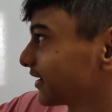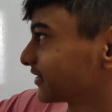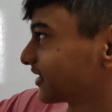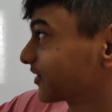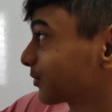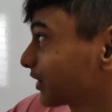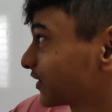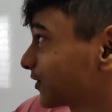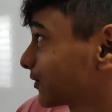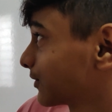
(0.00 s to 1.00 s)
here,
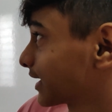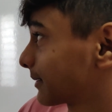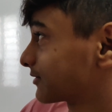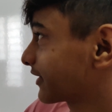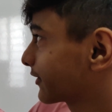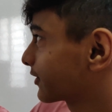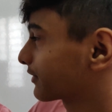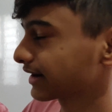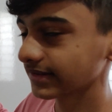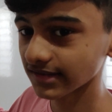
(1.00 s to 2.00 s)
6.02 times 10 to the
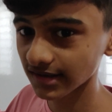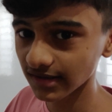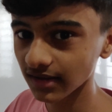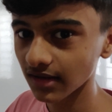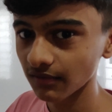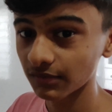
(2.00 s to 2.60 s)
23,